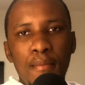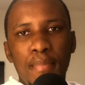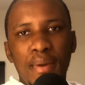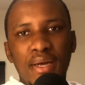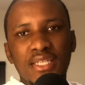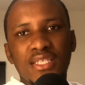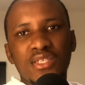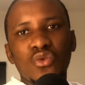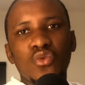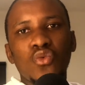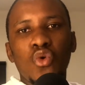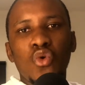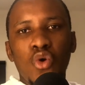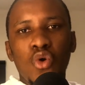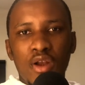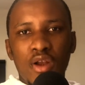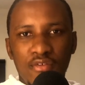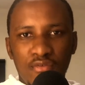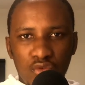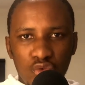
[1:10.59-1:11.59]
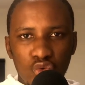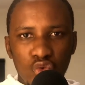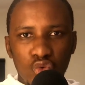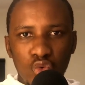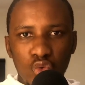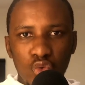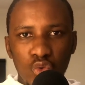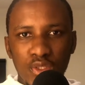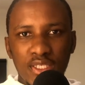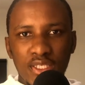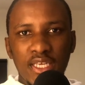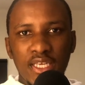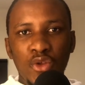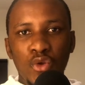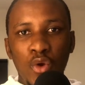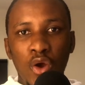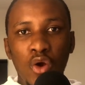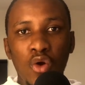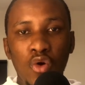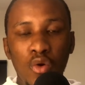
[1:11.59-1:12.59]
but kukhona futhi
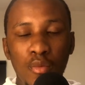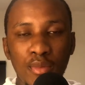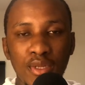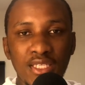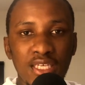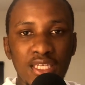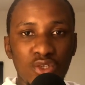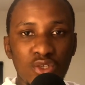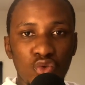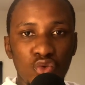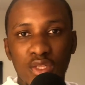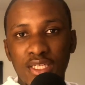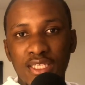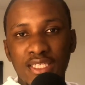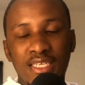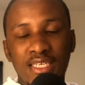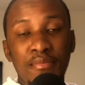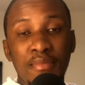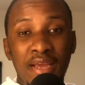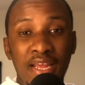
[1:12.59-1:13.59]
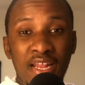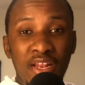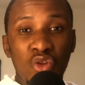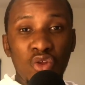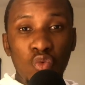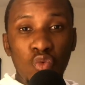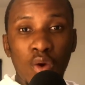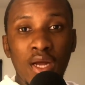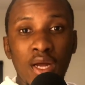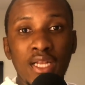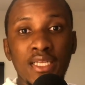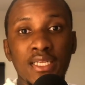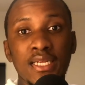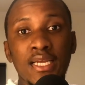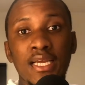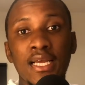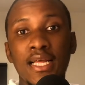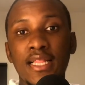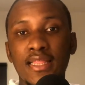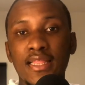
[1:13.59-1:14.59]
ukuthi you are committed to the team and you want
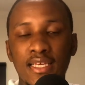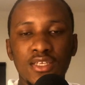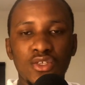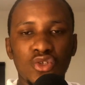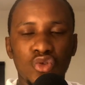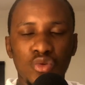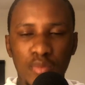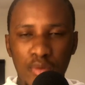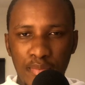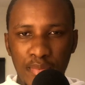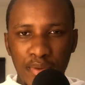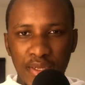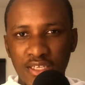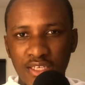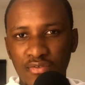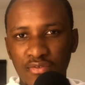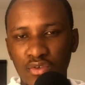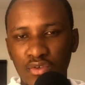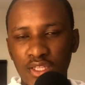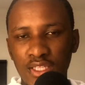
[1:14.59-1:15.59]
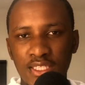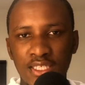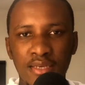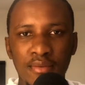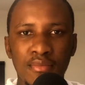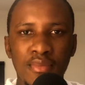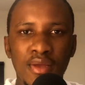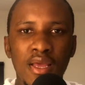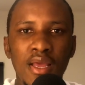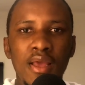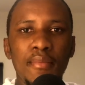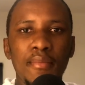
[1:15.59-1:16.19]
things to be better for the team.